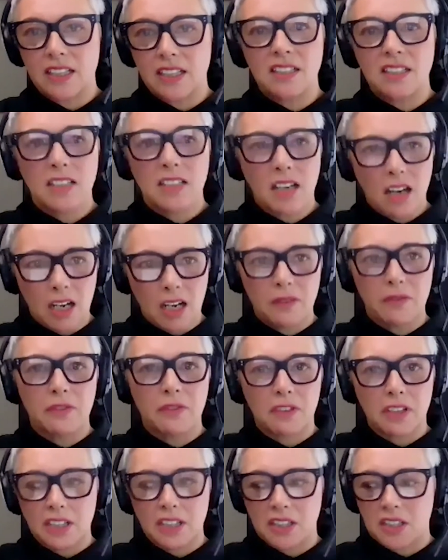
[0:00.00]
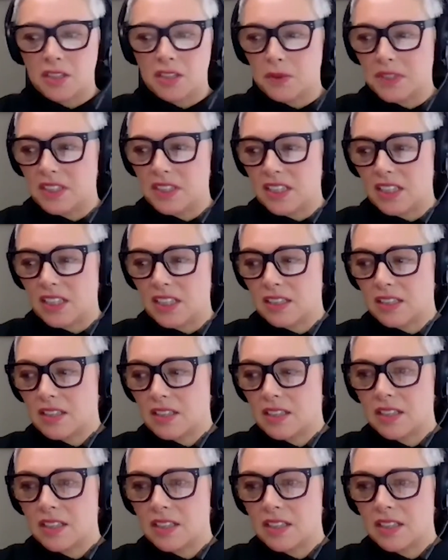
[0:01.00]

It's time for us to attend